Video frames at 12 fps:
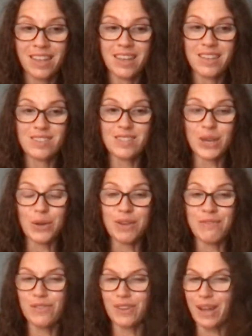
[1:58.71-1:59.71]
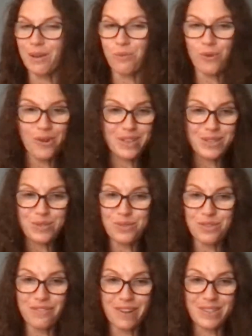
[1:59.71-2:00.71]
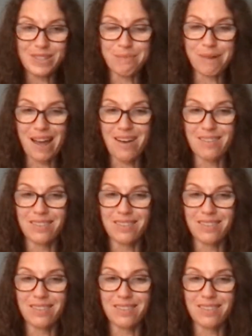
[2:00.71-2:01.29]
So if you're like, what is all the fuss about?